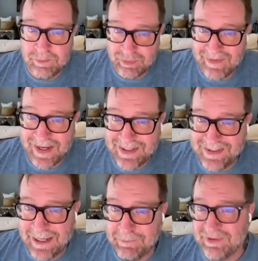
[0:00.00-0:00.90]
provide
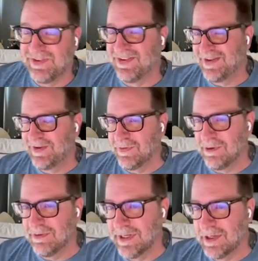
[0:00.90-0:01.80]
examples of successful
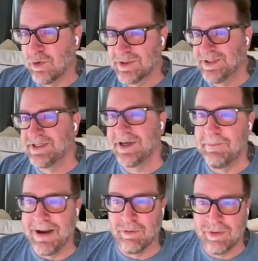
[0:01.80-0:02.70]
online courses
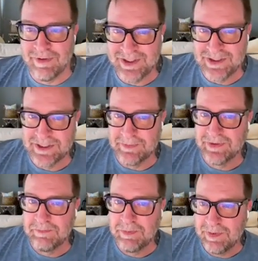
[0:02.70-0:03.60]
about relationships.
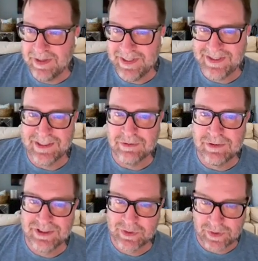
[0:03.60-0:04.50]
Please
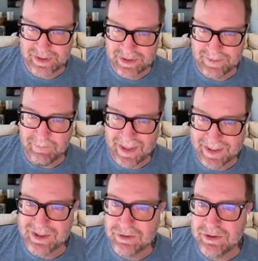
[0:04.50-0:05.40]
include sources.
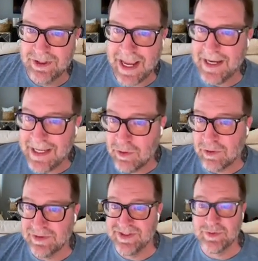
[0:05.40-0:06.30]
Exclude any
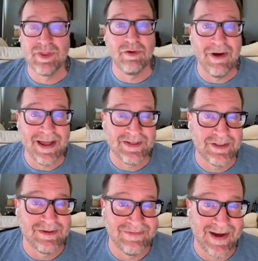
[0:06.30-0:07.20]
courses with less
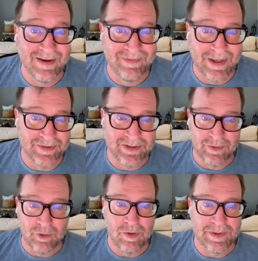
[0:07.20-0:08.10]
than 5,000
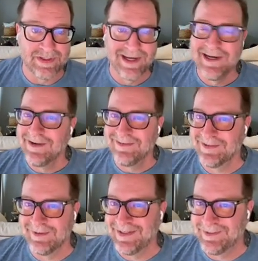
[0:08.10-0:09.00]
enrollment.
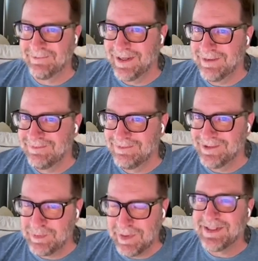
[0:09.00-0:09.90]
It's like
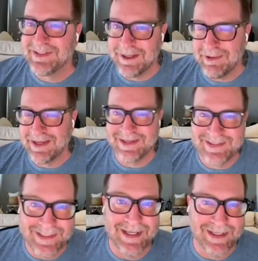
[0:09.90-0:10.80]
just because something
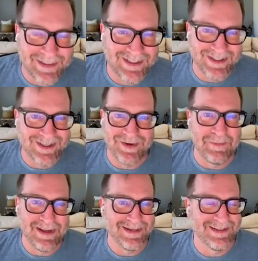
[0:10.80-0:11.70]
exists doesn't
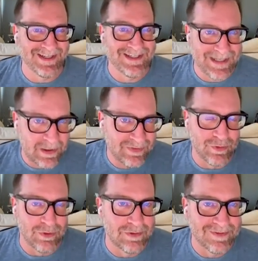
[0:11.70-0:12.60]
mean it's
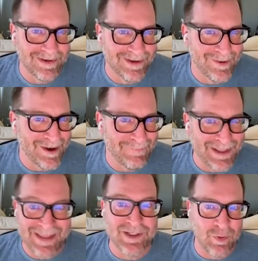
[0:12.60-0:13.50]
successful. You know what I
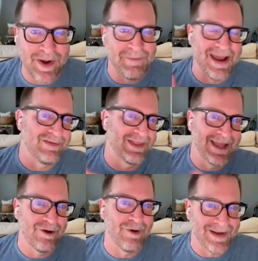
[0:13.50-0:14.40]
mean? That's why I'm having
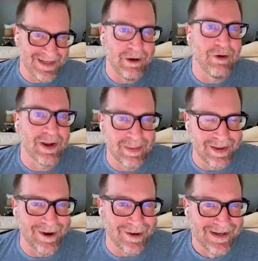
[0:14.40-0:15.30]
that criteria
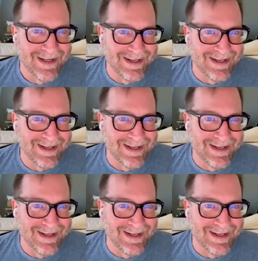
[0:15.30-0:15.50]
there.